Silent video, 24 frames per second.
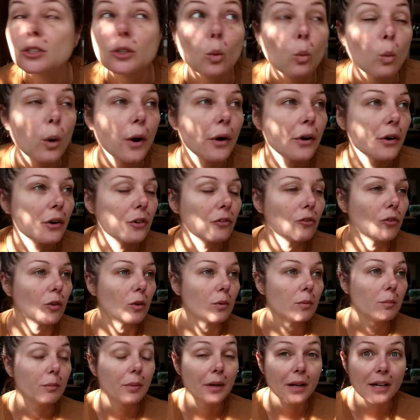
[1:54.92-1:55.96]
Wonderful.
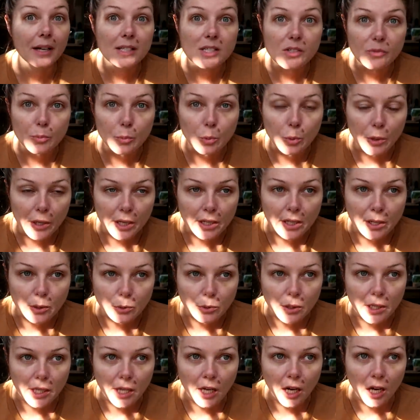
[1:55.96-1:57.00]
But it is really,
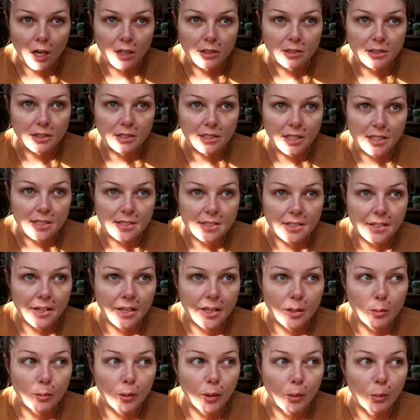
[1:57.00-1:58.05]
really hot.
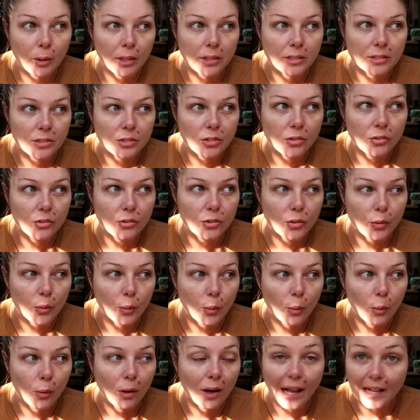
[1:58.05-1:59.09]
Yesterday we went
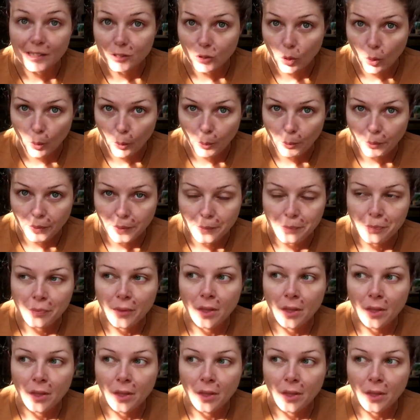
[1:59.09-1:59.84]
to At Home